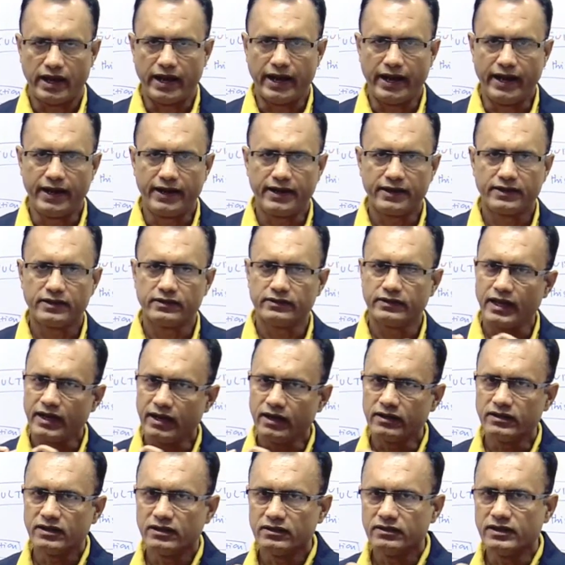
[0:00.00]
and
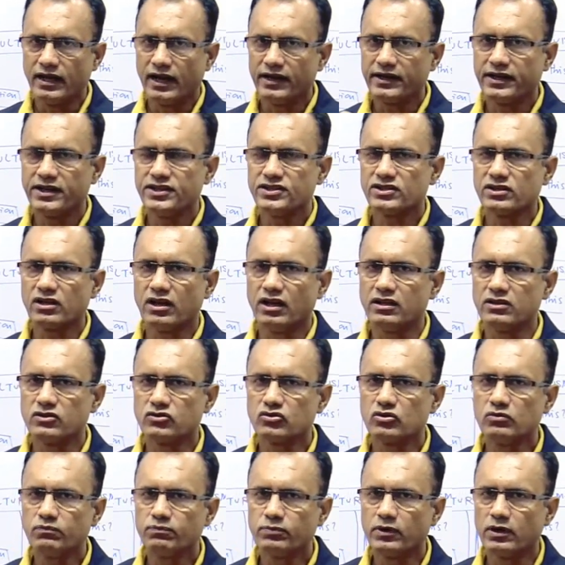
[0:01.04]
that, that is
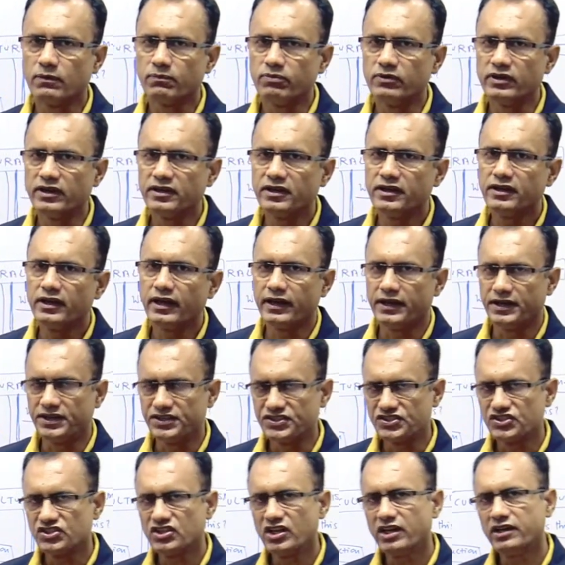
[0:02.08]
also popular in
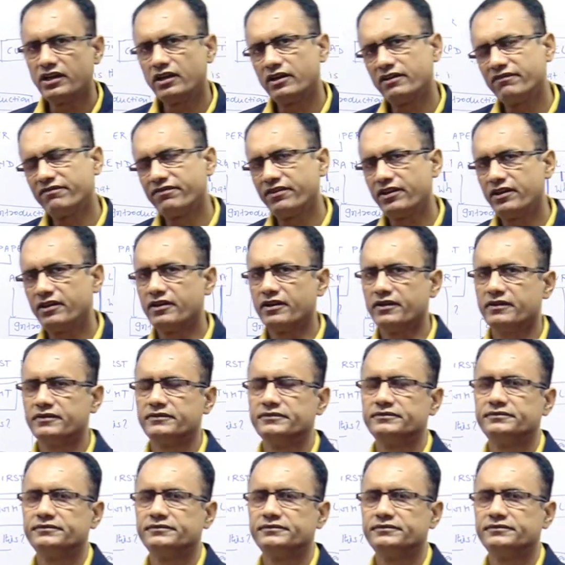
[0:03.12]
Asia and Africa.